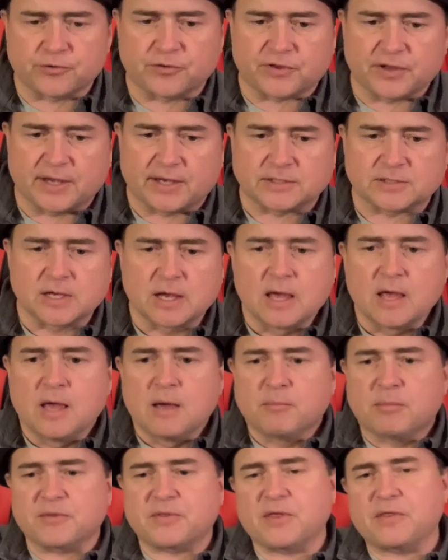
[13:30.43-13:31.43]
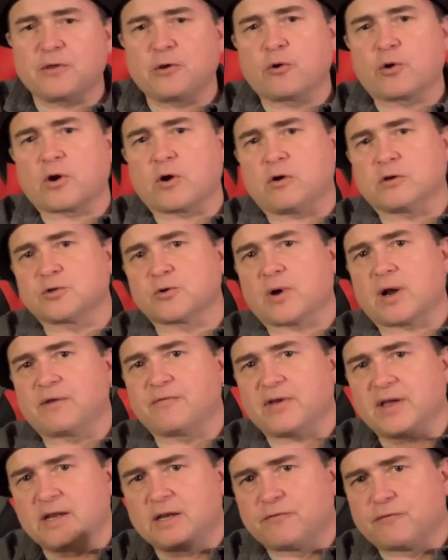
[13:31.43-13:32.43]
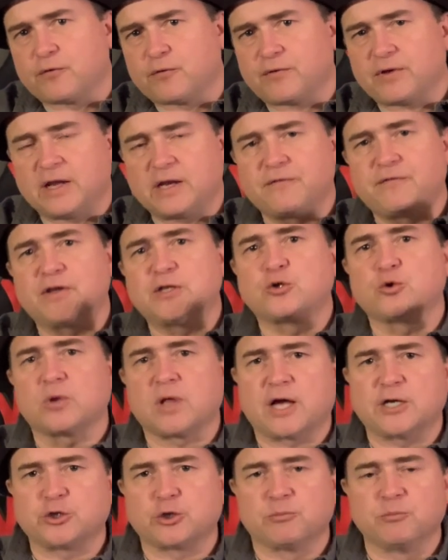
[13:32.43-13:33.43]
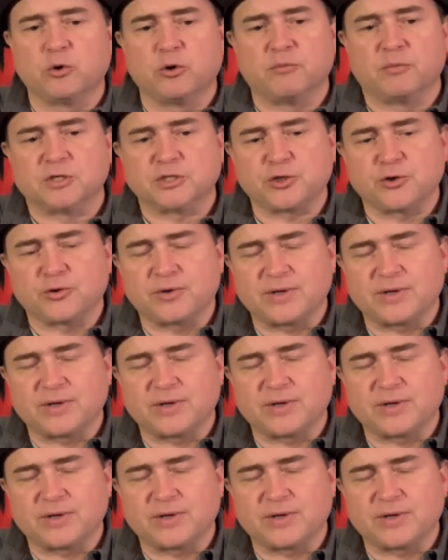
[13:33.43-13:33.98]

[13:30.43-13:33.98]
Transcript: things. But then you can also kind of individualize your movements. You can